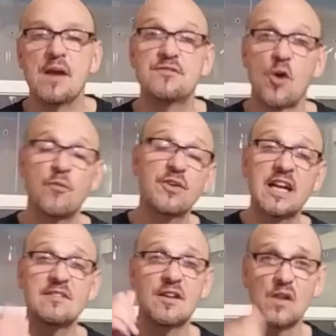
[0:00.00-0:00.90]
don't forget
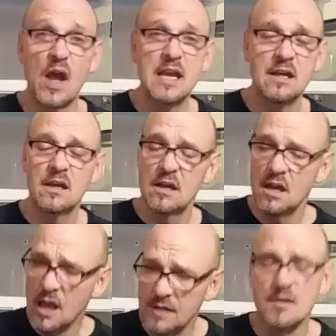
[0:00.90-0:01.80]
to like,
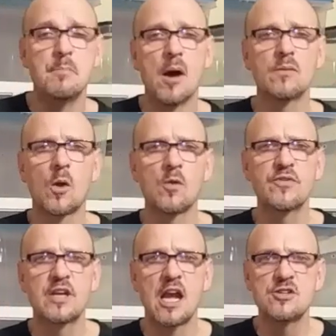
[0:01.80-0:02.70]
hit the bell
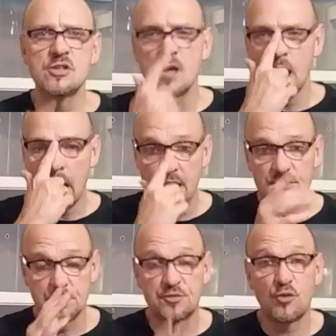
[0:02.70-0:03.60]
notification, and
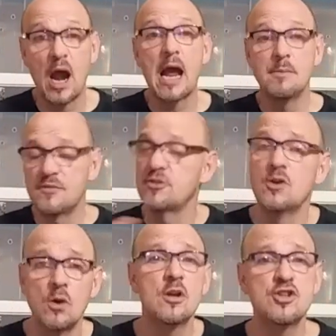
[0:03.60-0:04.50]
subscribe. If you're new
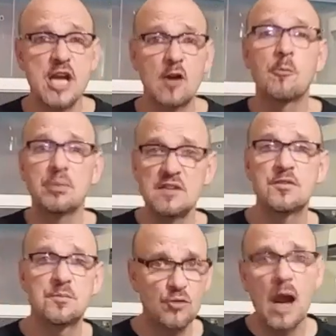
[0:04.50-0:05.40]
to the channel, please
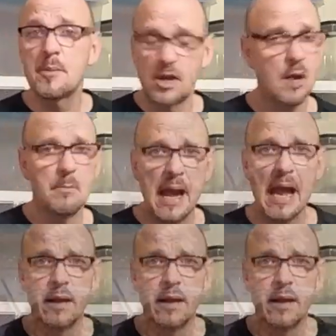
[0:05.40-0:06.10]
subscribe and come back,